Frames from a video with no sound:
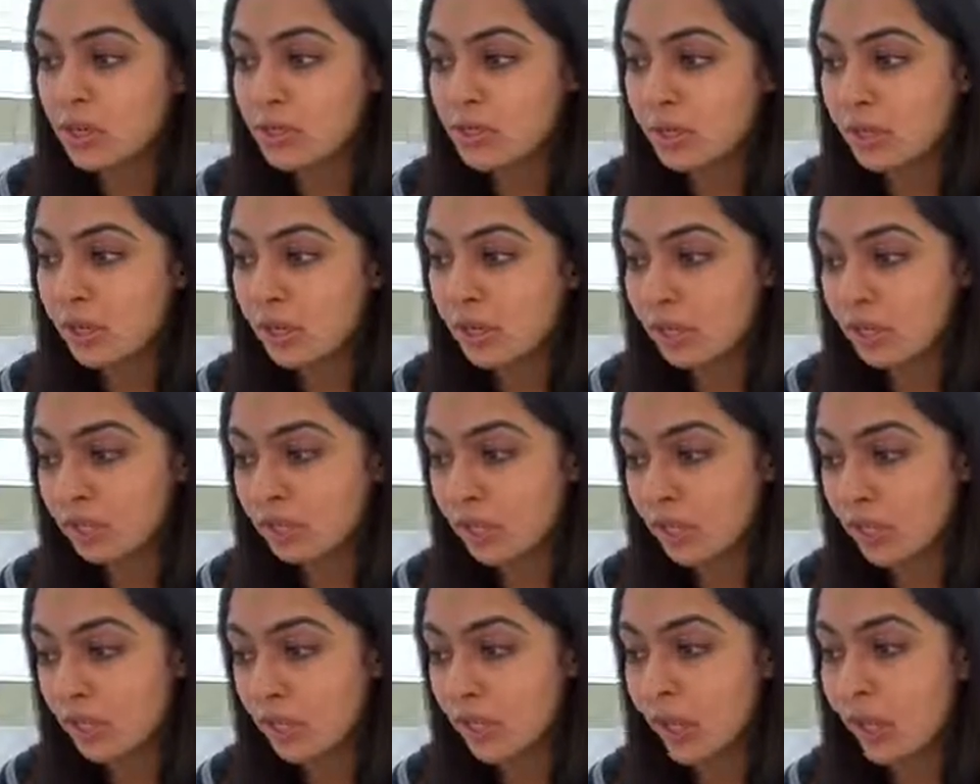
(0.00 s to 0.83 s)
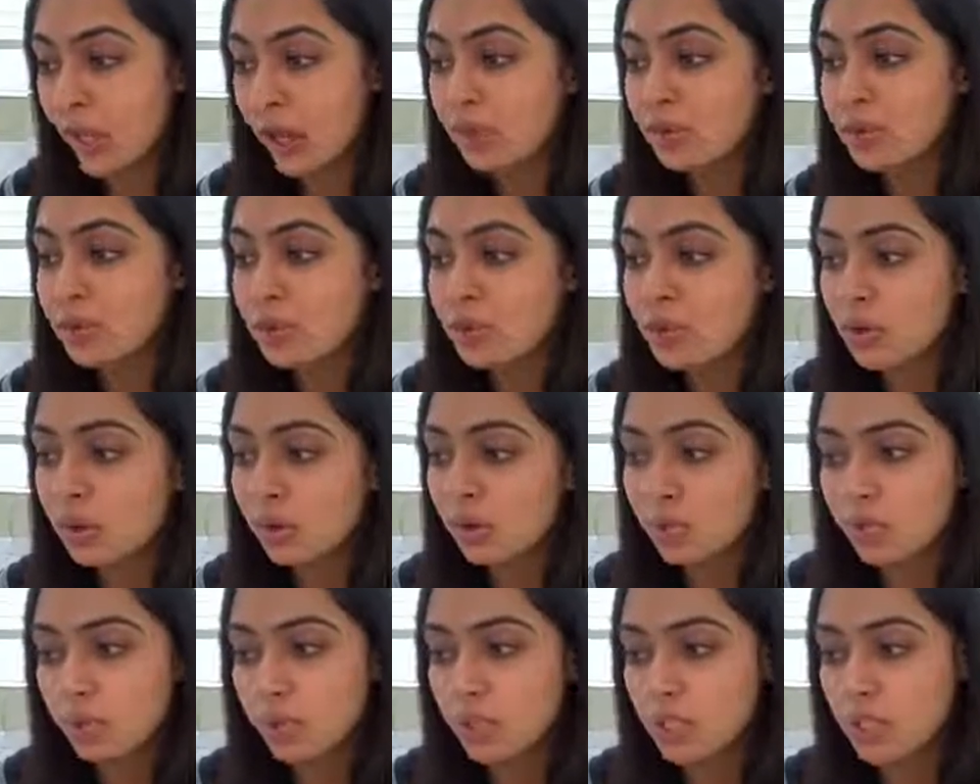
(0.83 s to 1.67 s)
significant, I would so
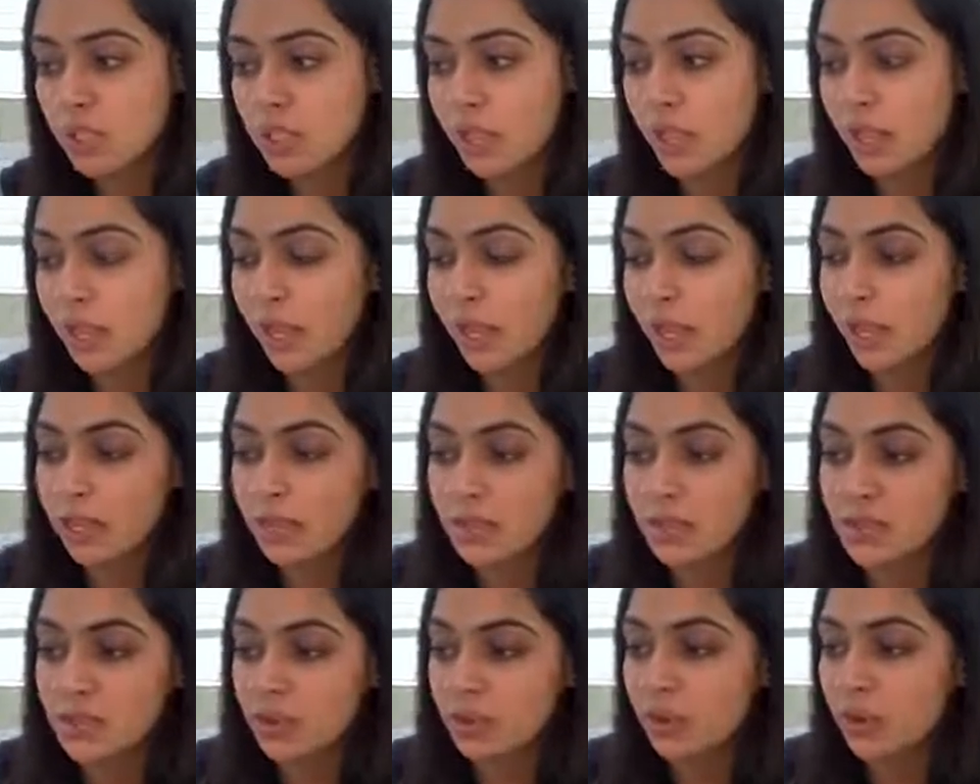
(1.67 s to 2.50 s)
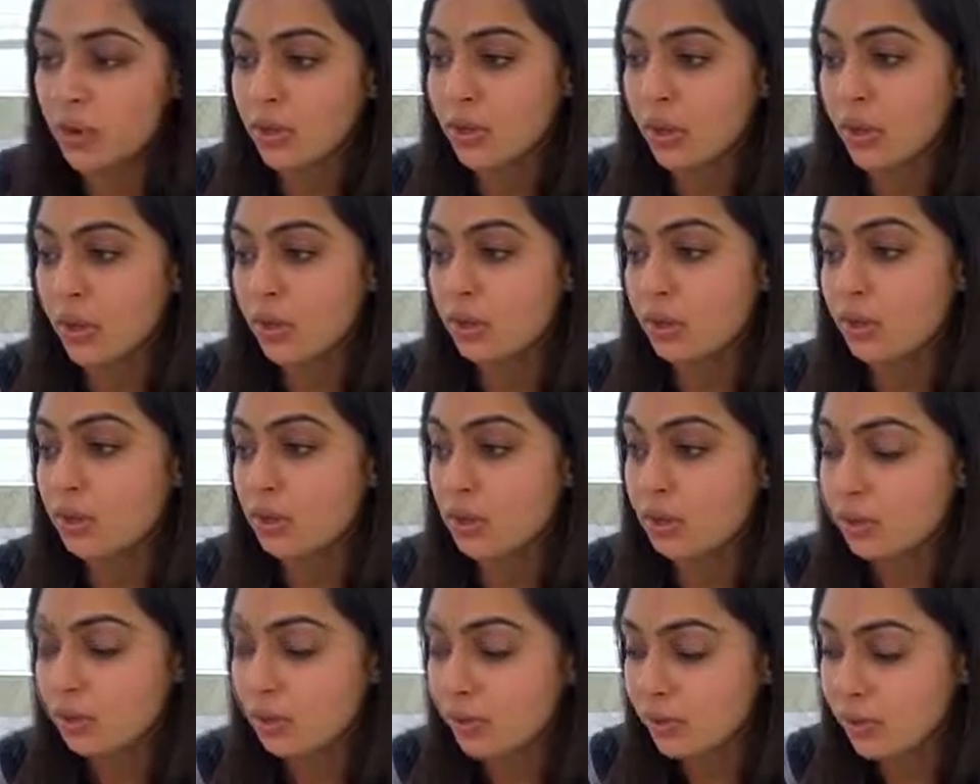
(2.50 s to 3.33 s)
appreciate any support that you
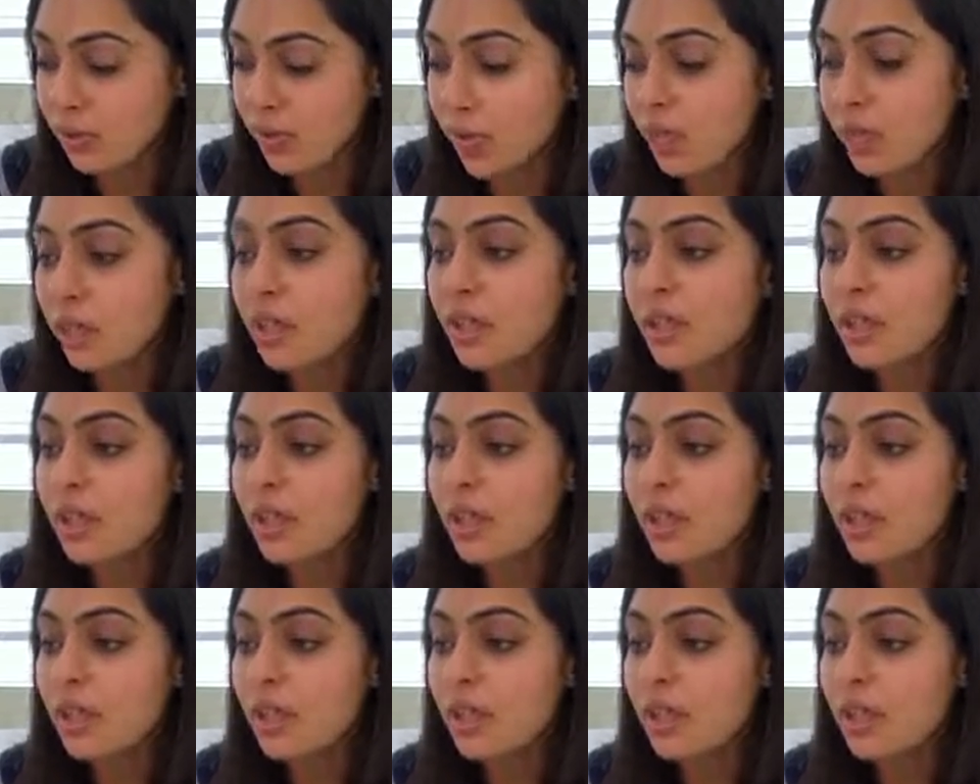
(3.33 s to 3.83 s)
can provide.